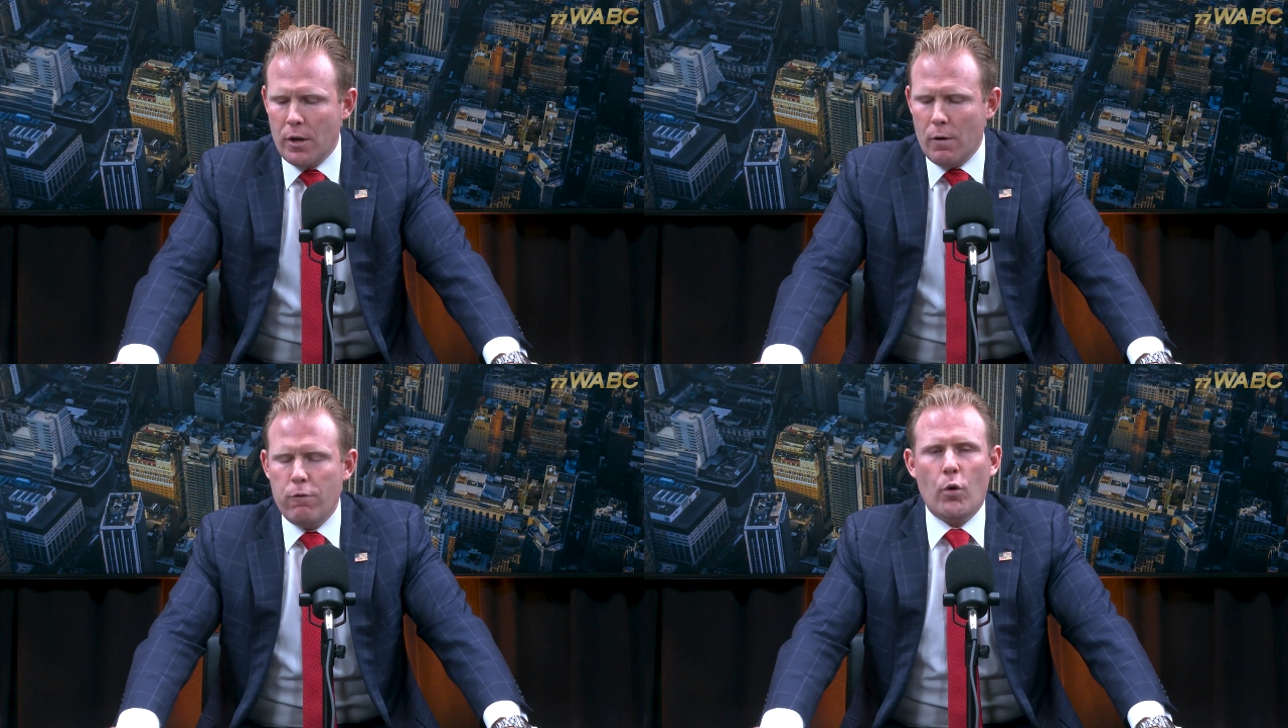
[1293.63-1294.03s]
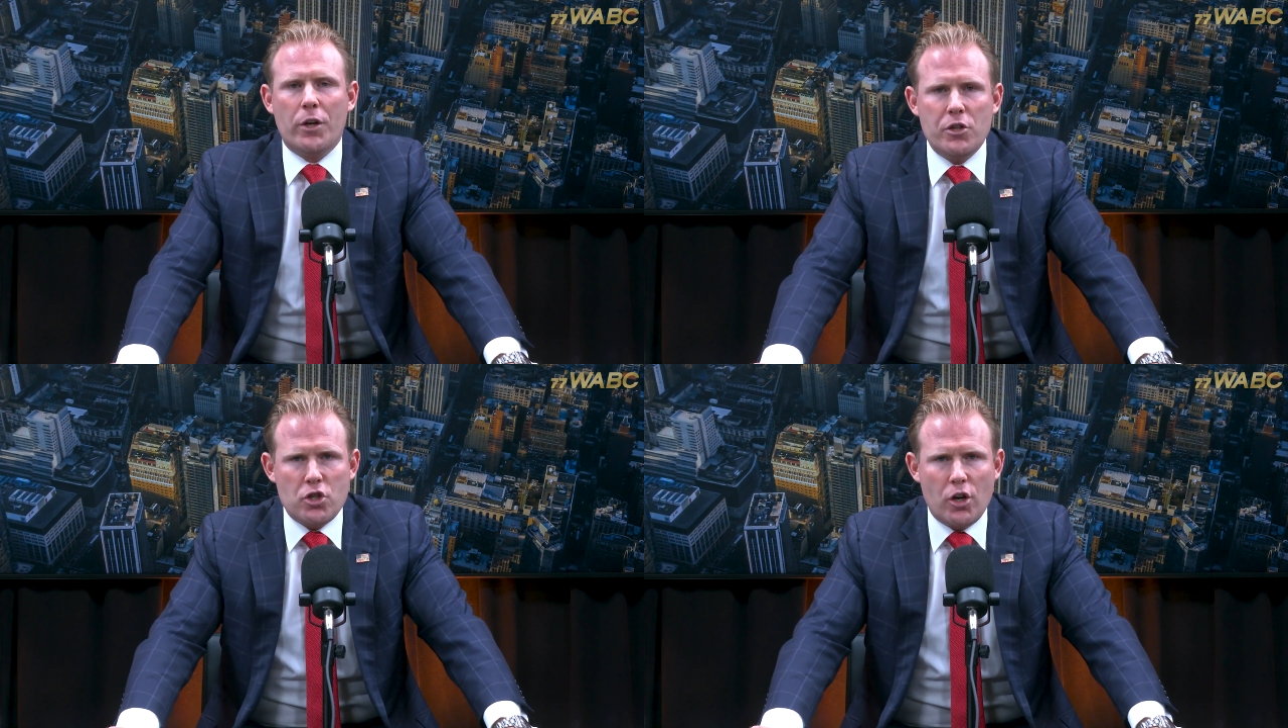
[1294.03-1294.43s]
for
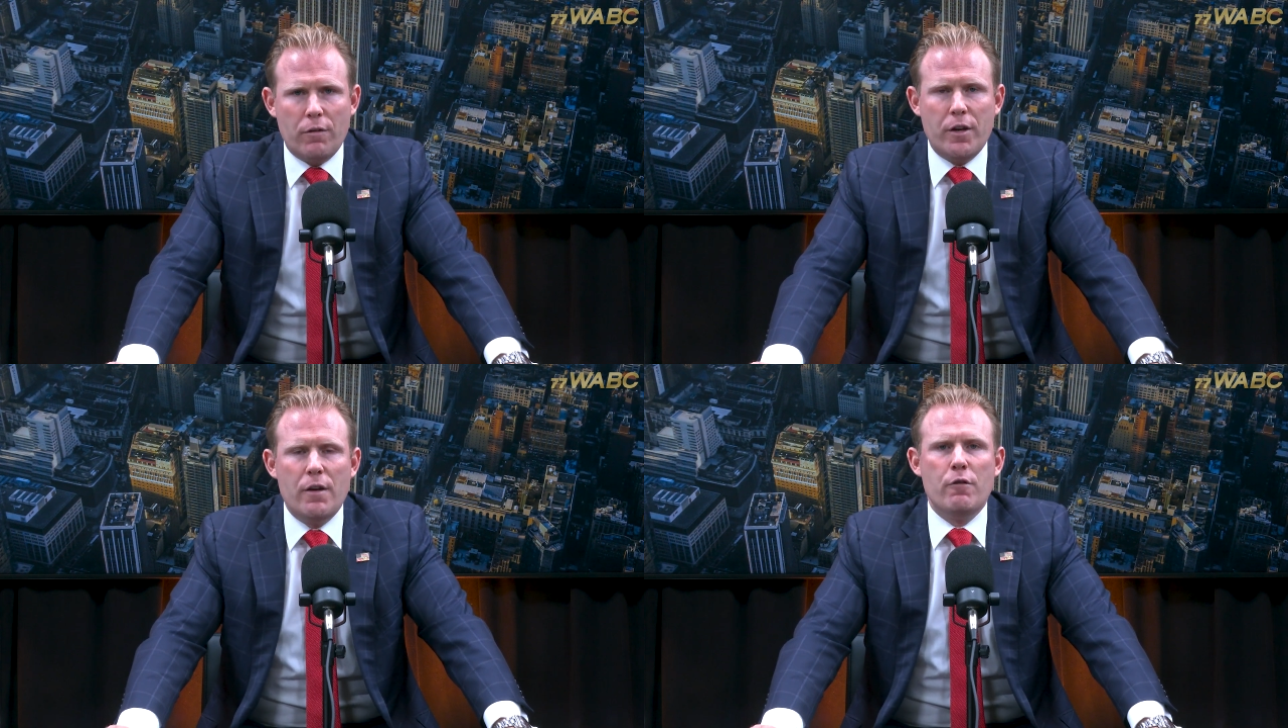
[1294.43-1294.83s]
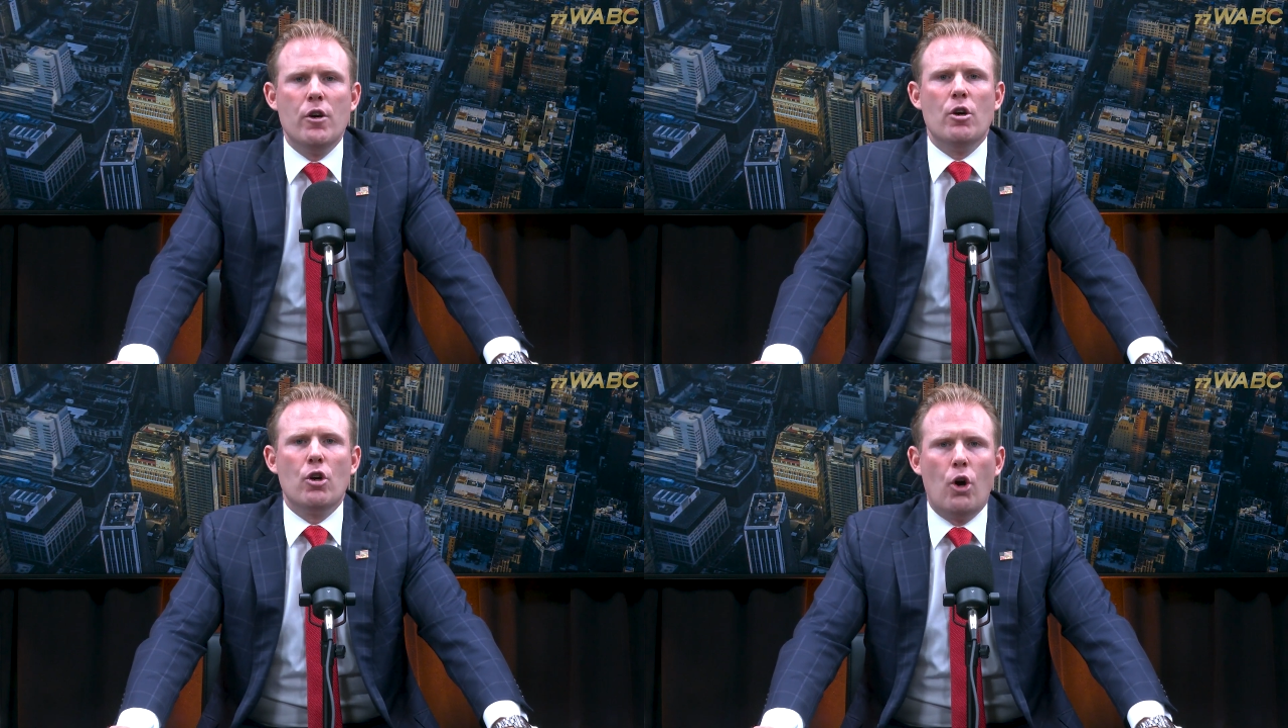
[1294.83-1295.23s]
conservative
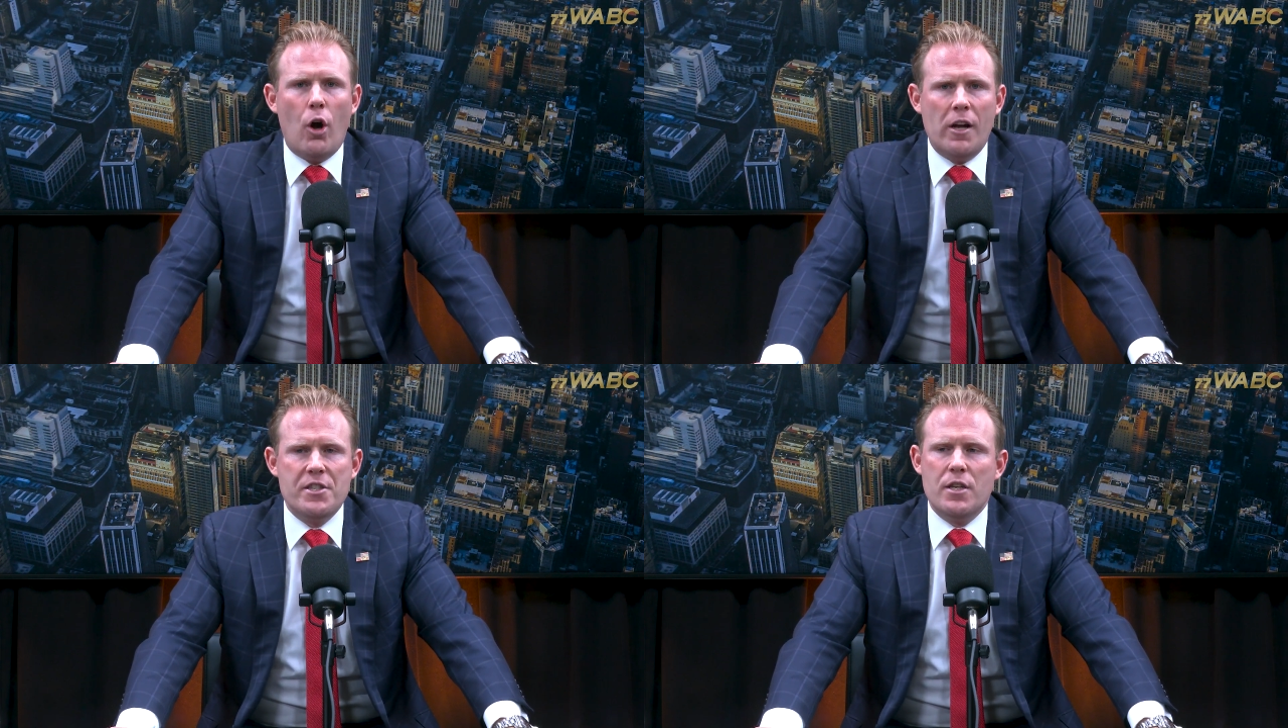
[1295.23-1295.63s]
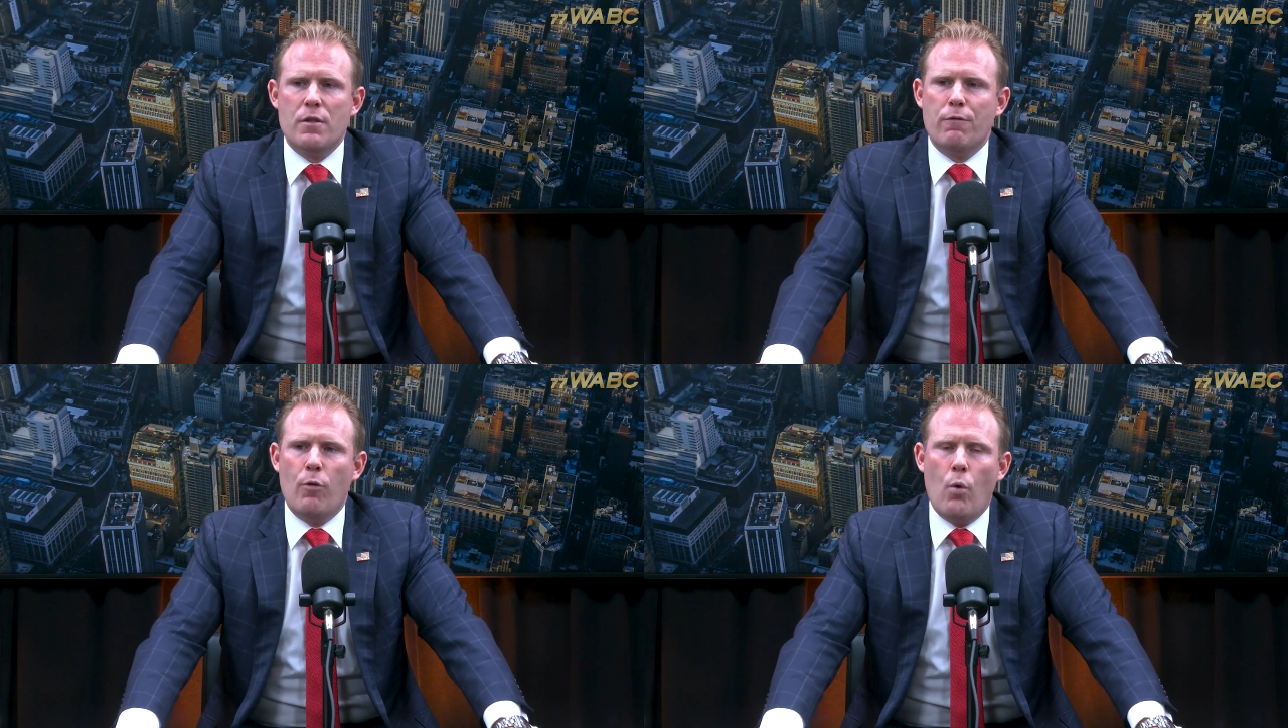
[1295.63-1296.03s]

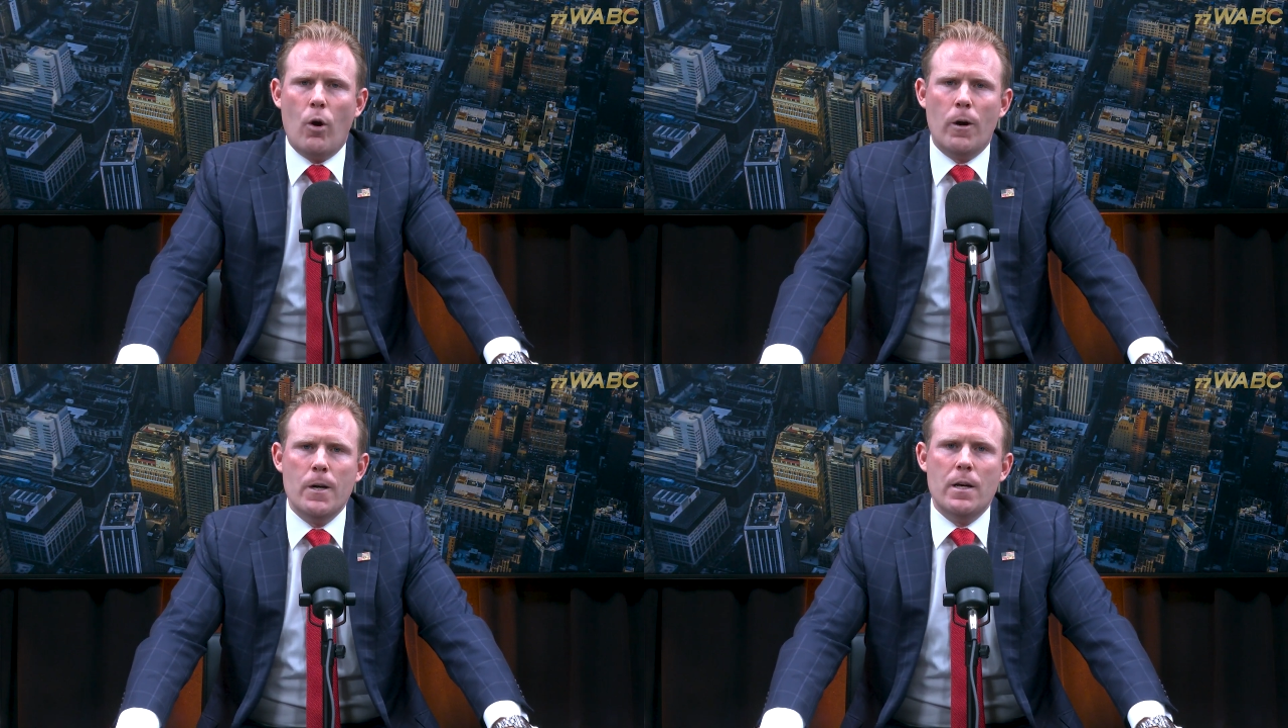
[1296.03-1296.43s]
causes, for